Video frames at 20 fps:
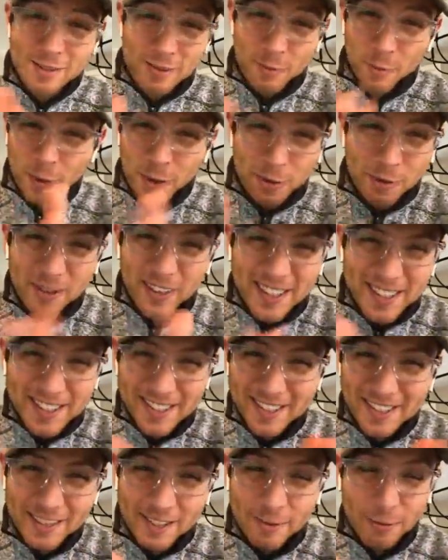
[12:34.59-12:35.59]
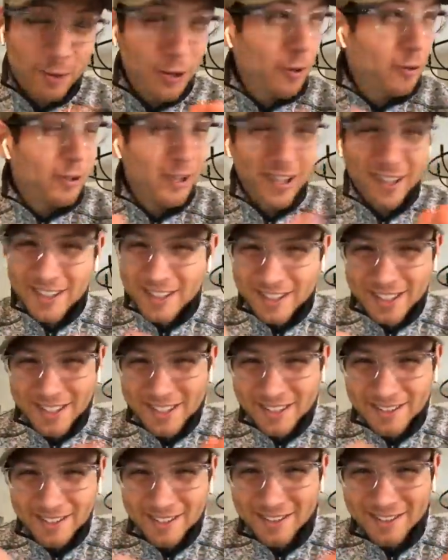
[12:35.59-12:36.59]
Window cleaning
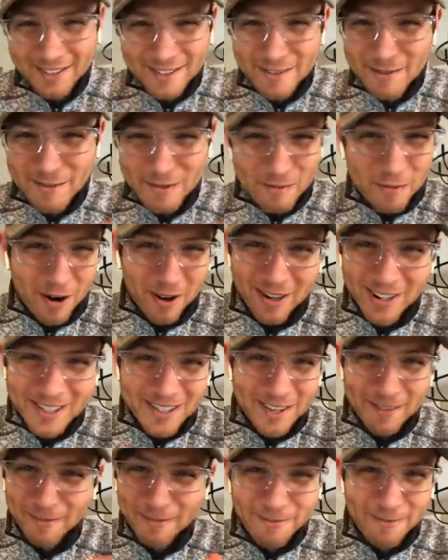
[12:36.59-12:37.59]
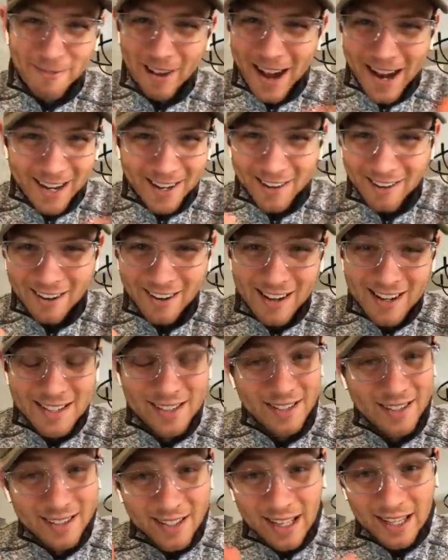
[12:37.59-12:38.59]
season. The market is on fire.
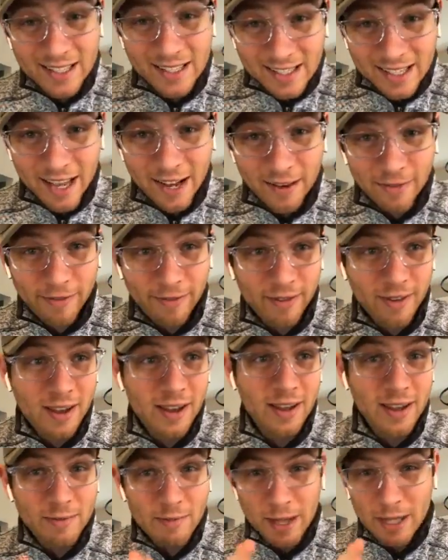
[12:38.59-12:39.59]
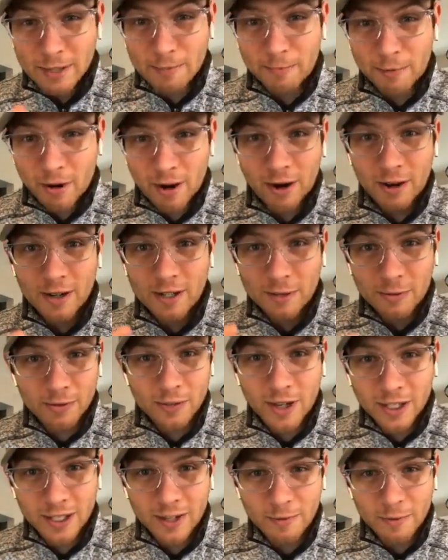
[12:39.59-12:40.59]
Stay safe, make some progress, and we'll
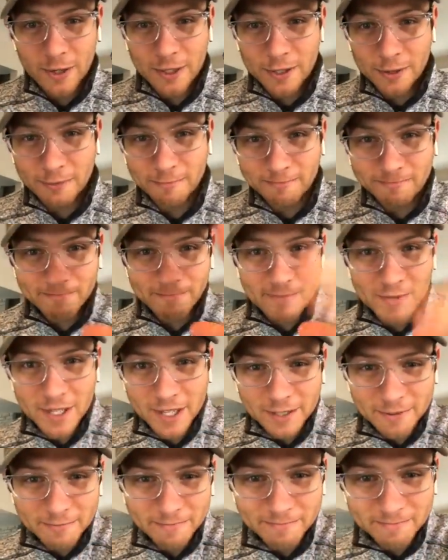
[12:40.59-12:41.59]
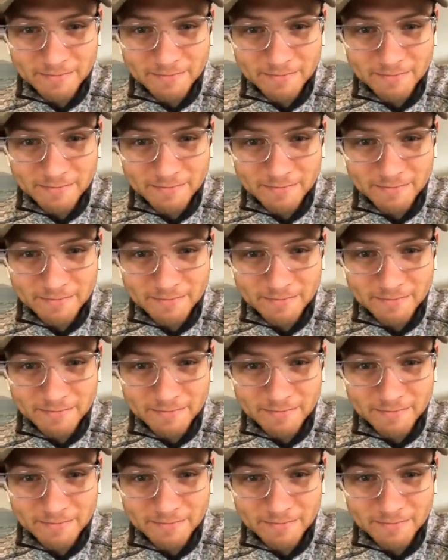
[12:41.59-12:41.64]
talk to everybody soon. See you guys.